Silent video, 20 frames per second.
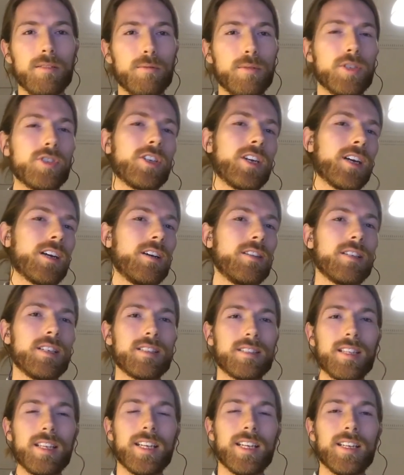We check on these
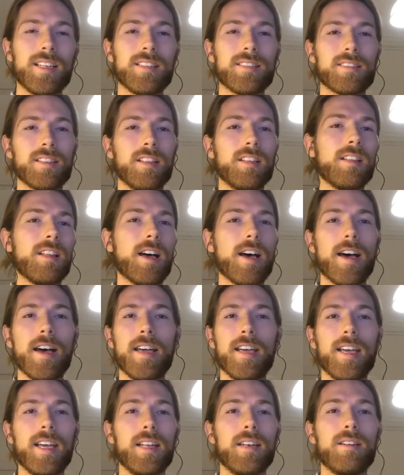things a
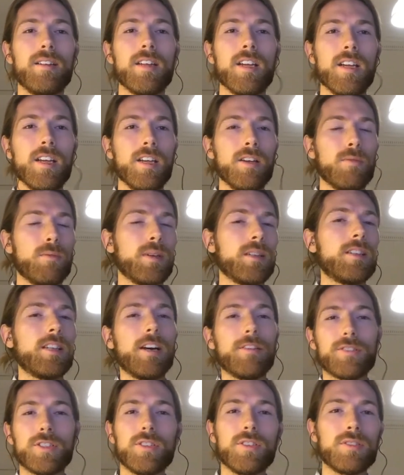lot, and we'd
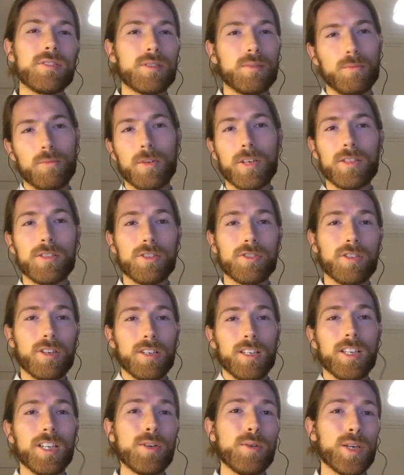love to do some research on
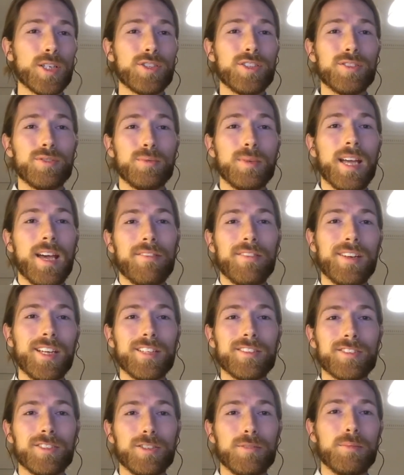any questions we haven't
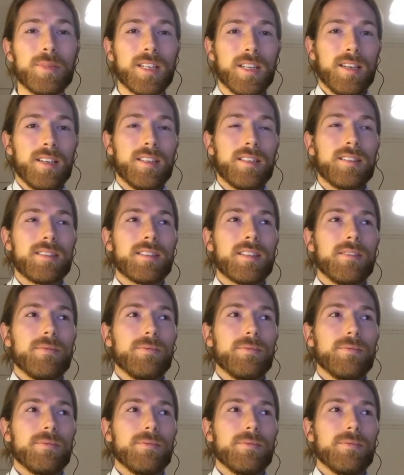answered, because